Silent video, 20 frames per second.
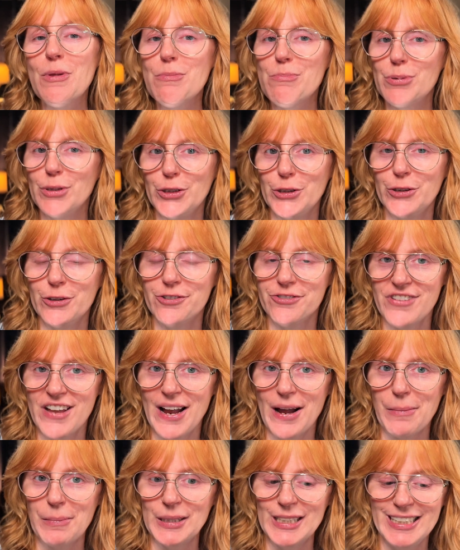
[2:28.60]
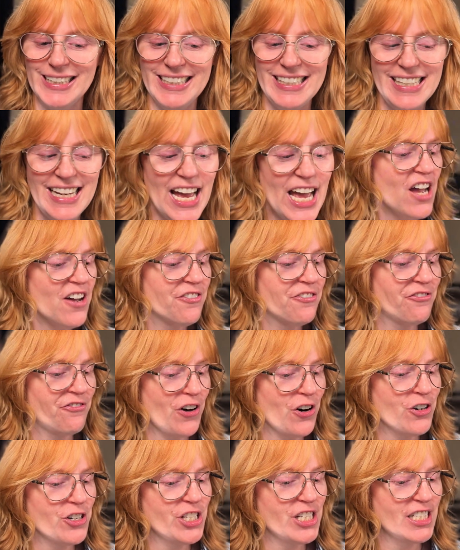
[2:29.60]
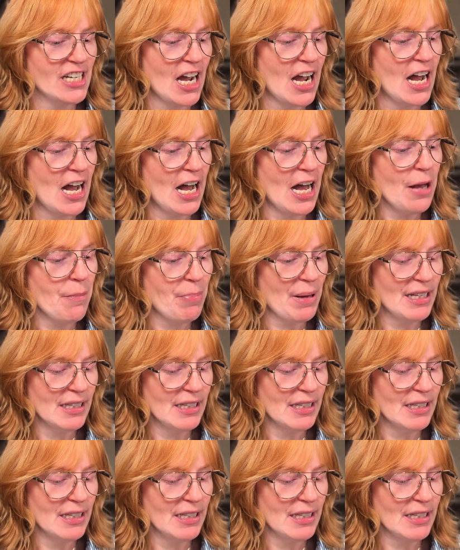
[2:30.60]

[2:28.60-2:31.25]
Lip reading: the blue family. First up,